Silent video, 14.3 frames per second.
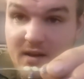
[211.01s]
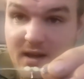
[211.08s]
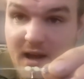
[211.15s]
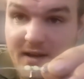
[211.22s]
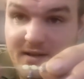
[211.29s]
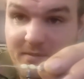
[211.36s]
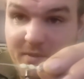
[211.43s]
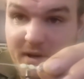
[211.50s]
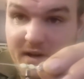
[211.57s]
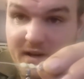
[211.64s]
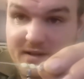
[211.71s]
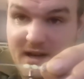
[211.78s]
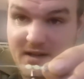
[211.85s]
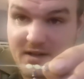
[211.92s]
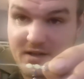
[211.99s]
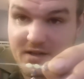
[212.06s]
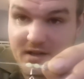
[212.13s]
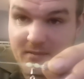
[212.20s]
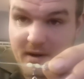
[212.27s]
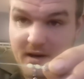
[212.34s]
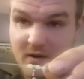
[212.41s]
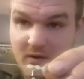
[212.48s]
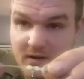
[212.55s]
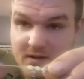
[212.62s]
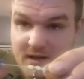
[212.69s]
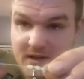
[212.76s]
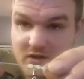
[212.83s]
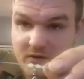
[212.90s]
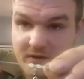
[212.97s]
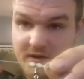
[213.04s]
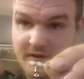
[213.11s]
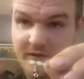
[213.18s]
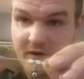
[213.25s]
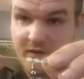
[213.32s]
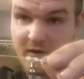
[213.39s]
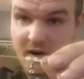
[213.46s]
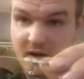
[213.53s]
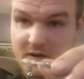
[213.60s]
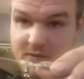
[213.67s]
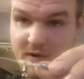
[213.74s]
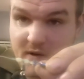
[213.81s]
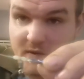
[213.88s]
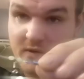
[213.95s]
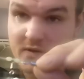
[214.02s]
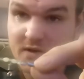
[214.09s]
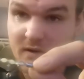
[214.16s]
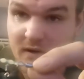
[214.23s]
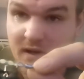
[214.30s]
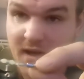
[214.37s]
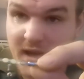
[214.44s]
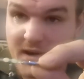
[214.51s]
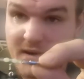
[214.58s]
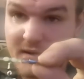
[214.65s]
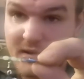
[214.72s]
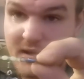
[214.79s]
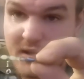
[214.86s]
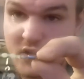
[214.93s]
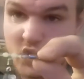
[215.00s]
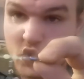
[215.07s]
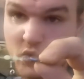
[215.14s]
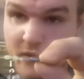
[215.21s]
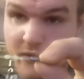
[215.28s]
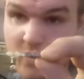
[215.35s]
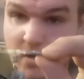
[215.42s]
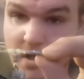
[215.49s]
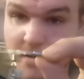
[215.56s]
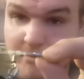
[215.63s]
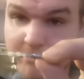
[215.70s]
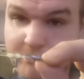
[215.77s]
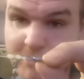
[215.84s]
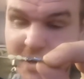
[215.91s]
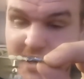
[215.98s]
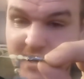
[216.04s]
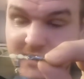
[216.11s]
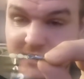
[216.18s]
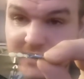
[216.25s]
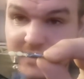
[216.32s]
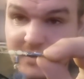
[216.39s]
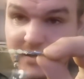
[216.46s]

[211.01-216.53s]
That is the bit that attaches to your main line, so that's obviously free running as well. So again, swivel, bead,